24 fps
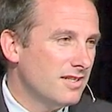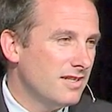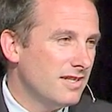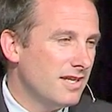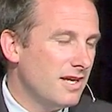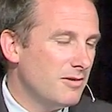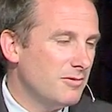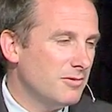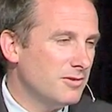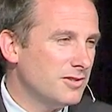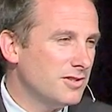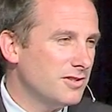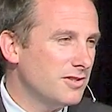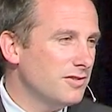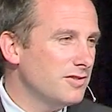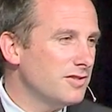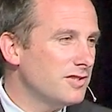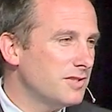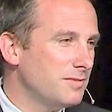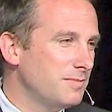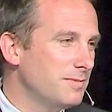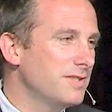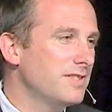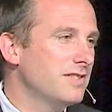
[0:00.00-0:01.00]
That we're so
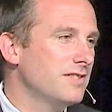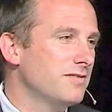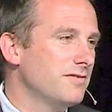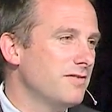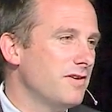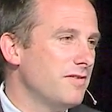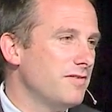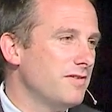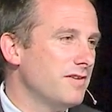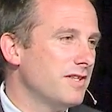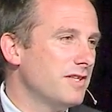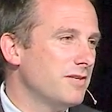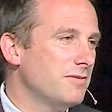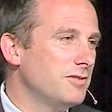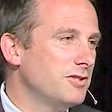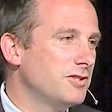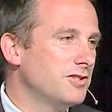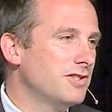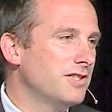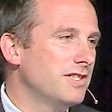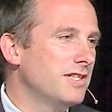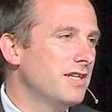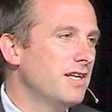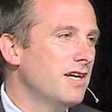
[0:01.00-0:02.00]
dismissive of it, that we
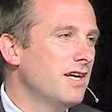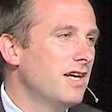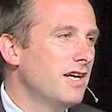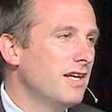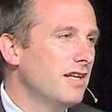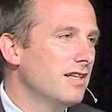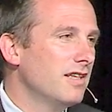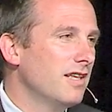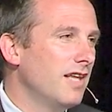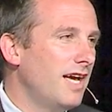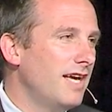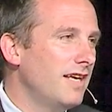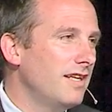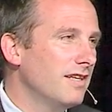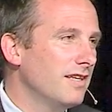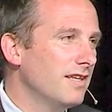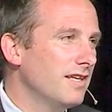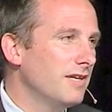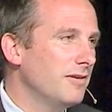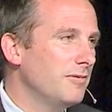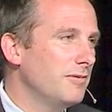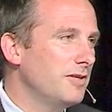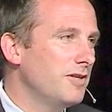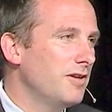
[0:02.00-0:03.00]
treat it
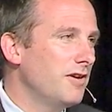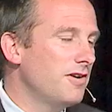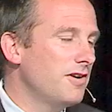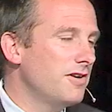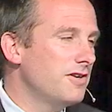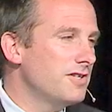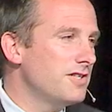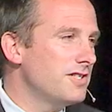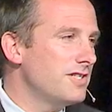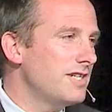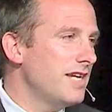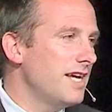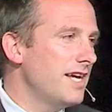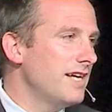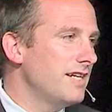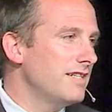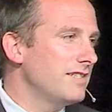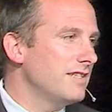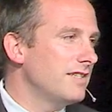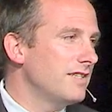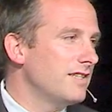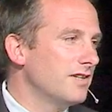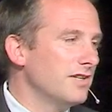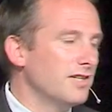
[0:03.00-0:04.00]
lightly. We don't
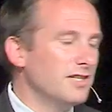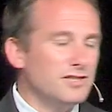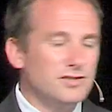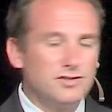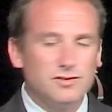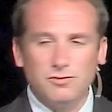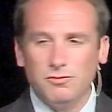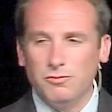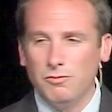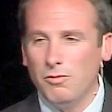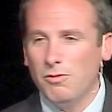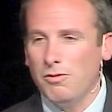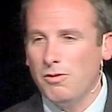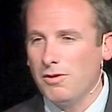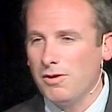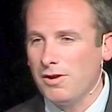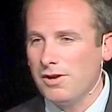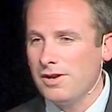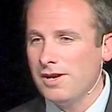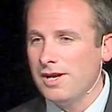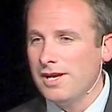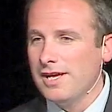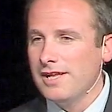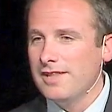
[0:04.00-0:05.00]
understand that there is a
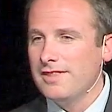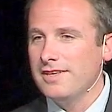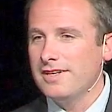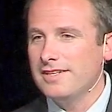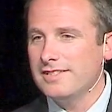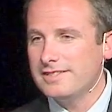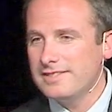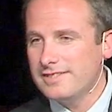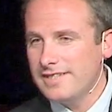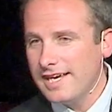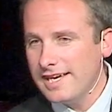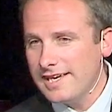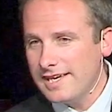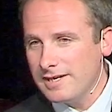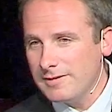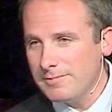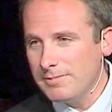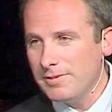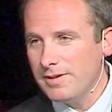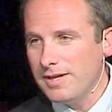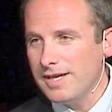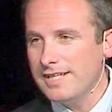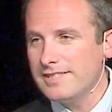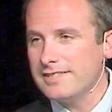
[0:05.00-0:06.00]
war that is
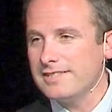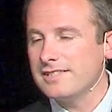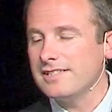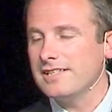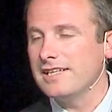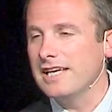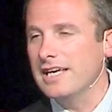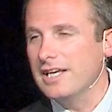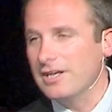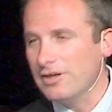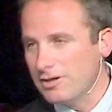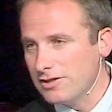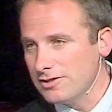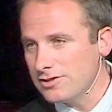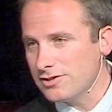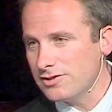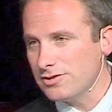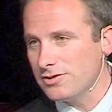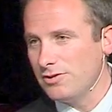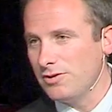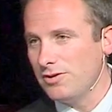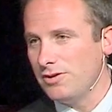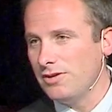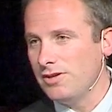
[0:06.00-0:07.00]
taking place in our
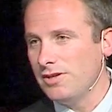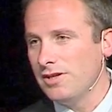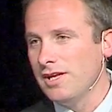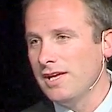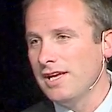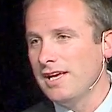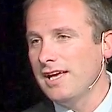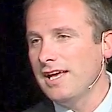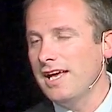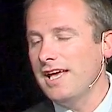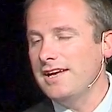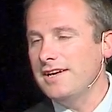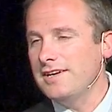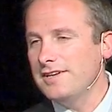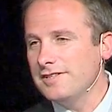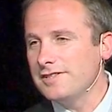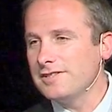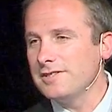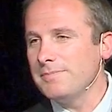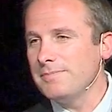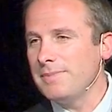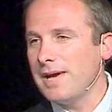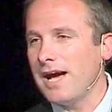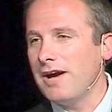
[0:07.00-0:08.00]
soul, and it
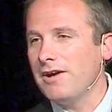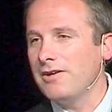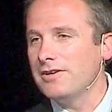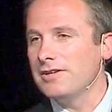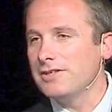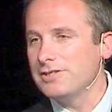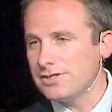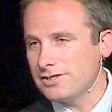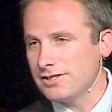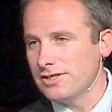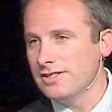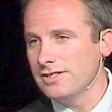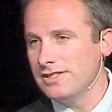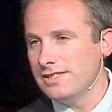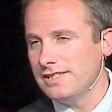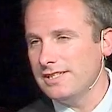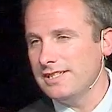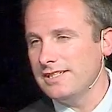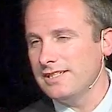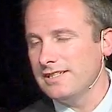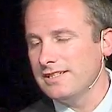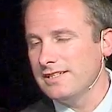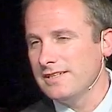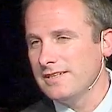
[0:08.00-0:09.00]
is about
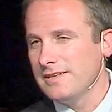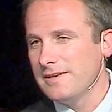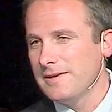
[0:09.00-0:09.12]
eternity